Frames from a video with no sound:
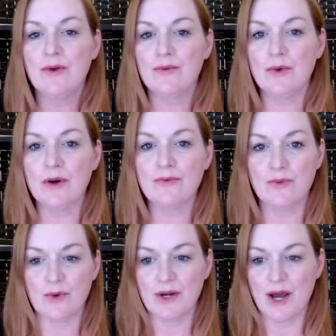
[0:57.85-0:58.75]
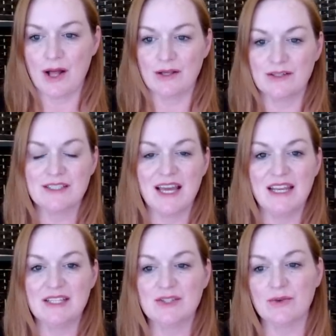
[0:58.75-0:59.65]
for $4 and
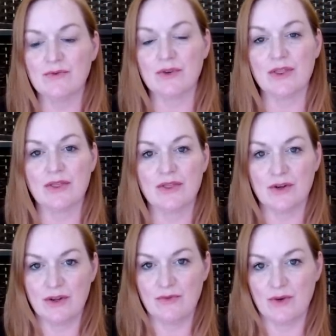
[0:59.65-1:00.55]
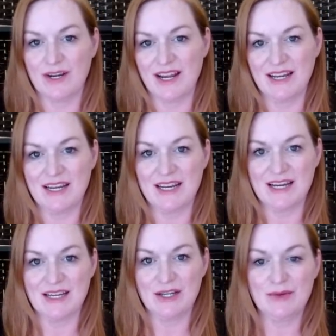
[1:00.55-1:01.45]
it sold for
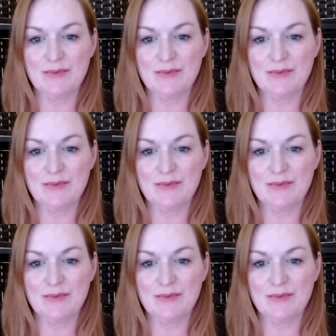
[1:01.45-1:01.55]
$34.99.